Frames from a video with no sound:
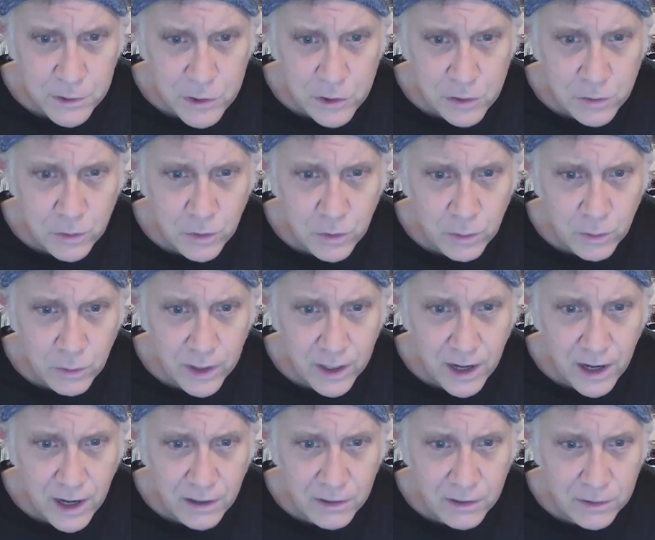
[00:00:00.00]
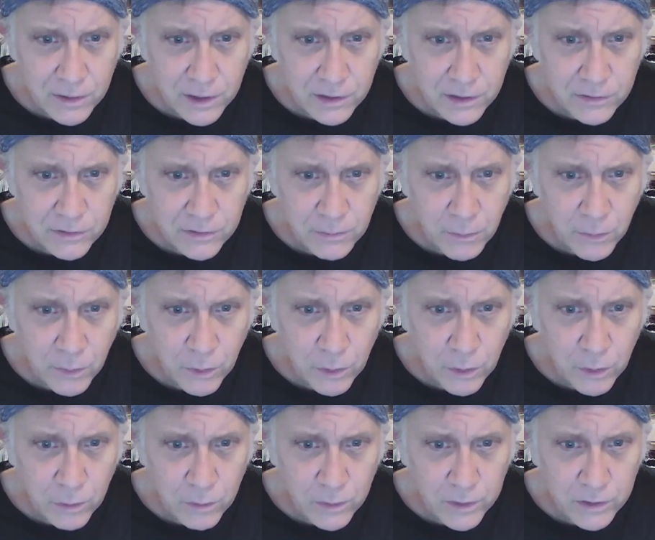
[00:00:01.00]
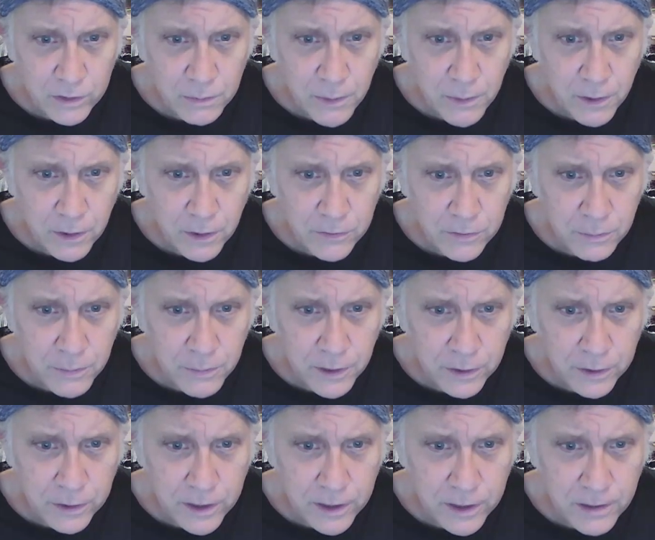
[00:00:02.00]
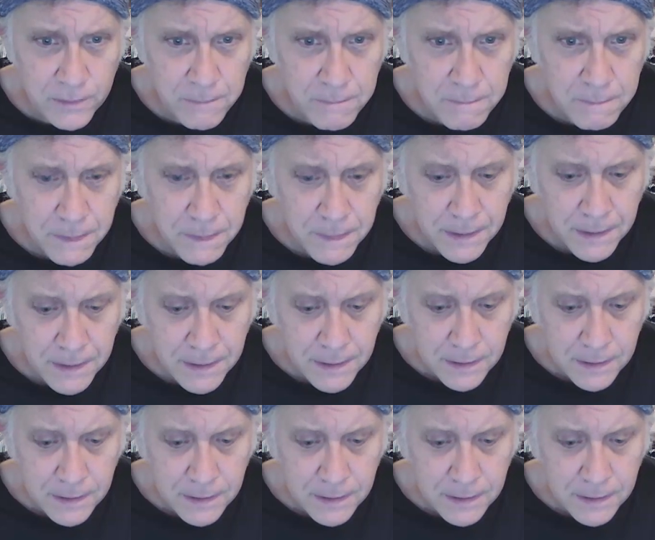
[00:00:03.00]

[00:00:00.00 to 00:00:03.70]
with mature realities of moral responsibility.